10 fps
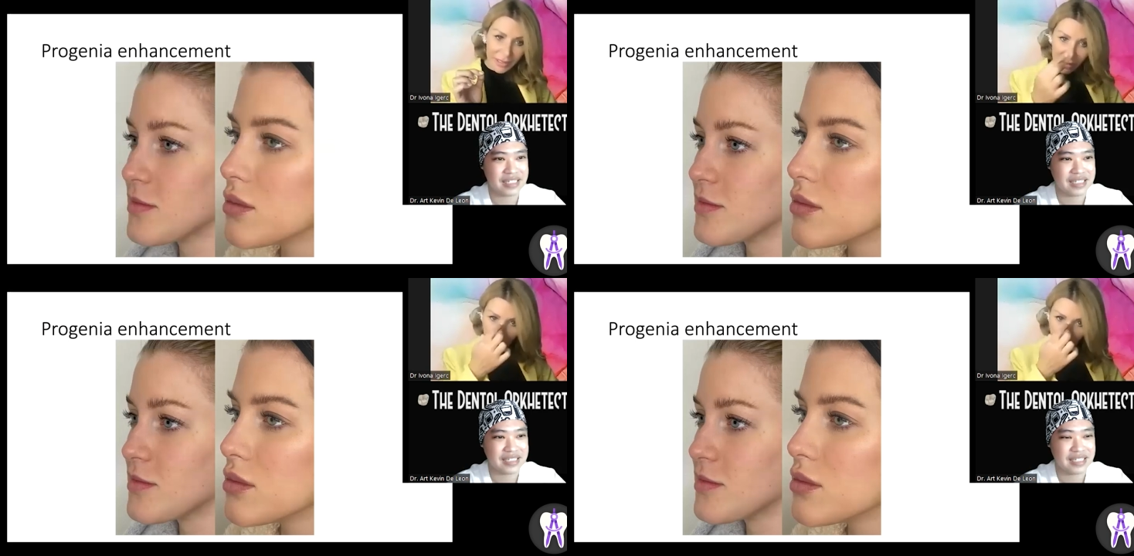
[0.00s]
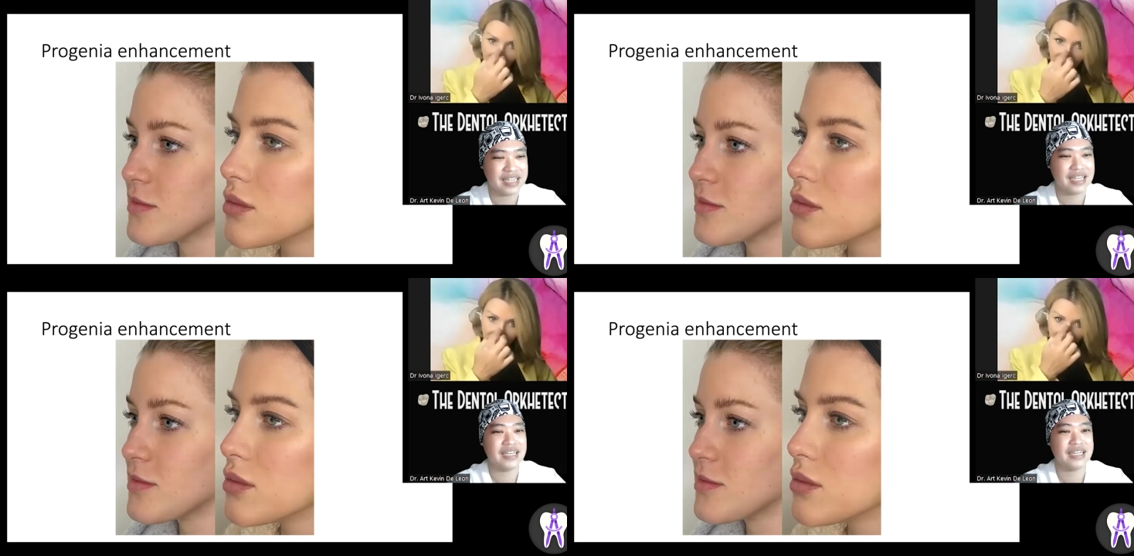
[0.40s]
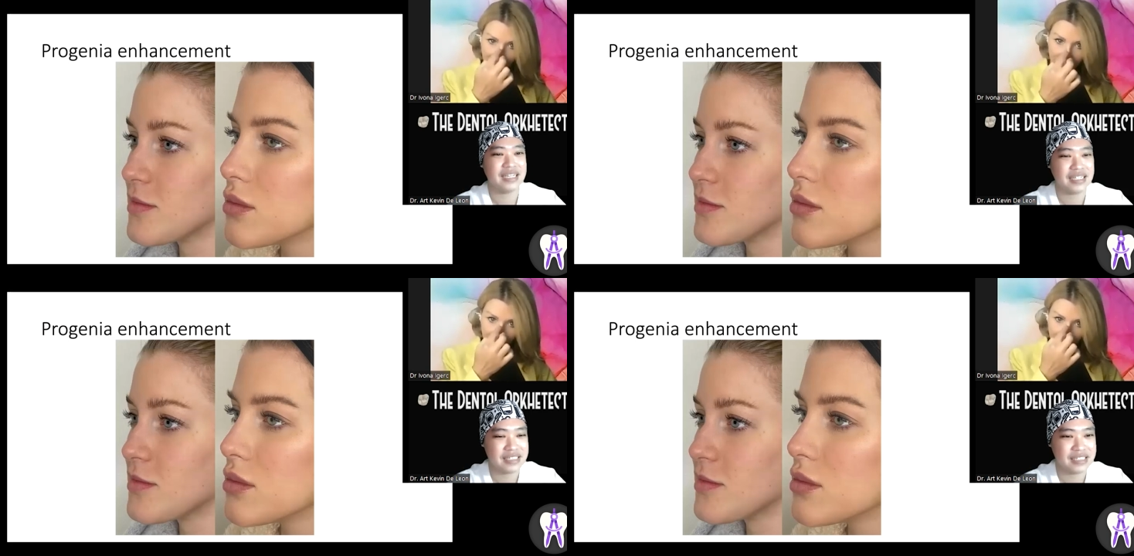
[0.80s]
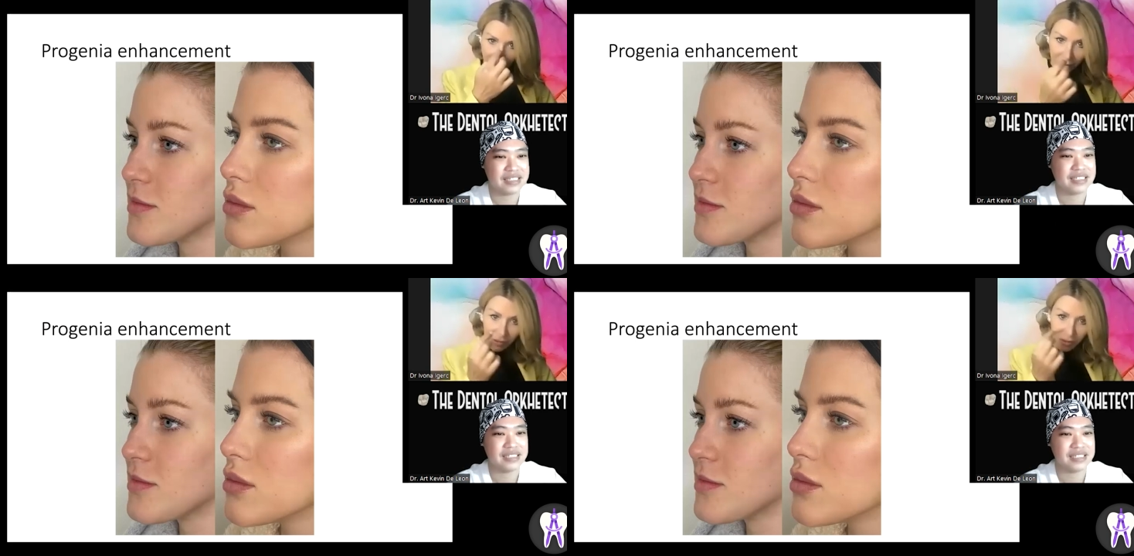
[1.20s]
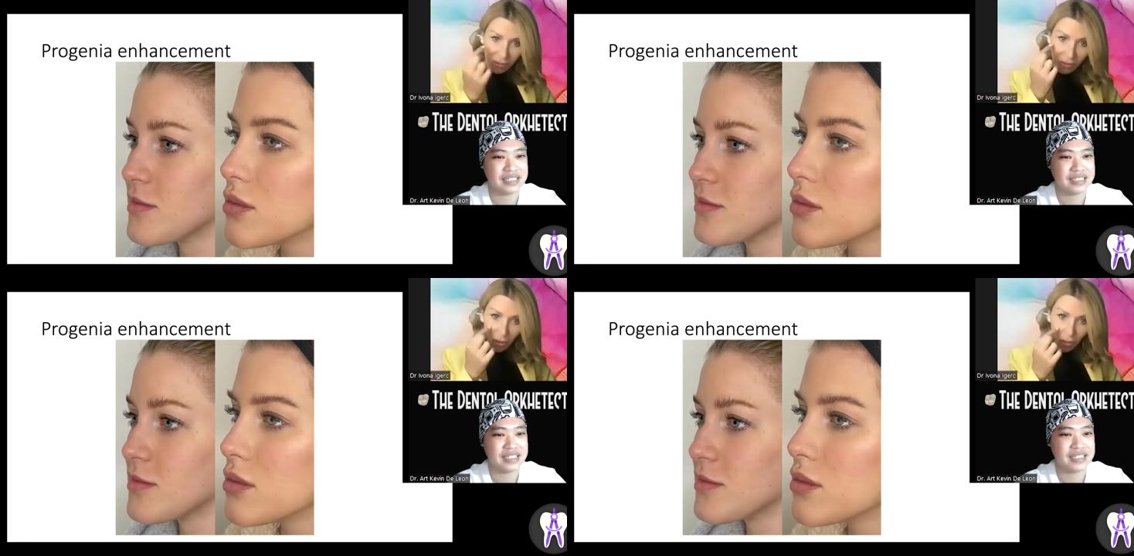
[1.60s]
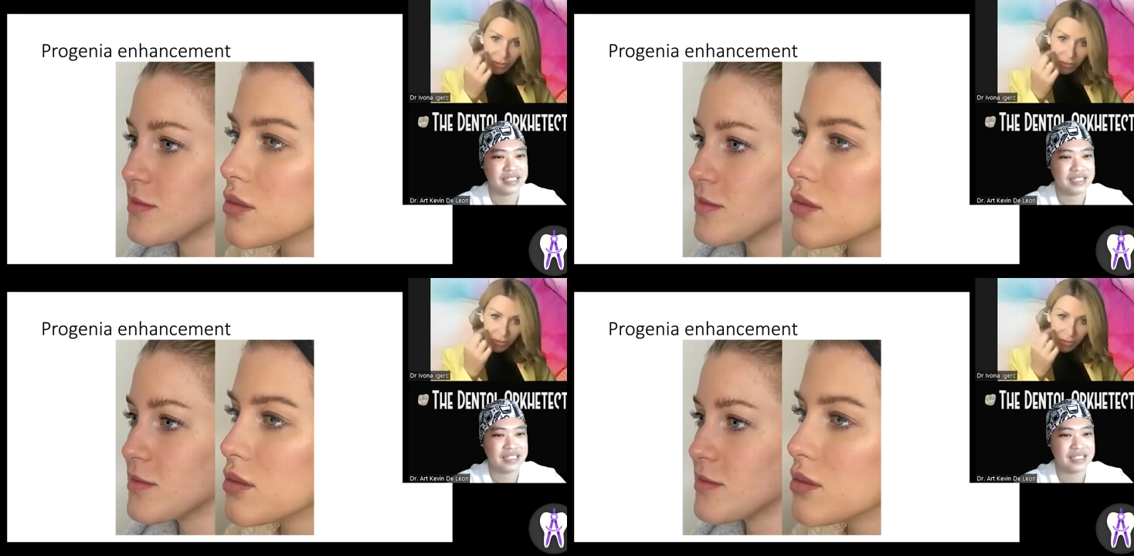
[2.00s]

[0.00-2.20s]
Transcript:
Speaker 1: So she had a bit problem with the nose,